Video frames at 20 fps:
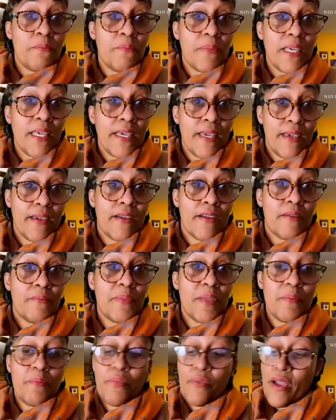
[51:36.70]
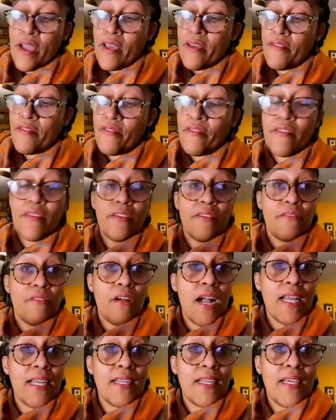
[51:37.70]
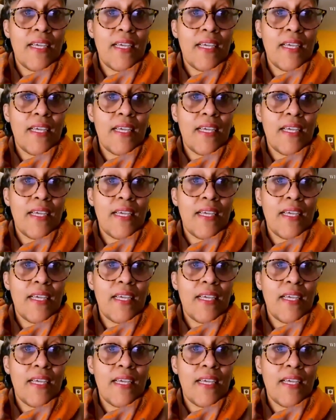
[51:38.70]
be here. Be brave, right?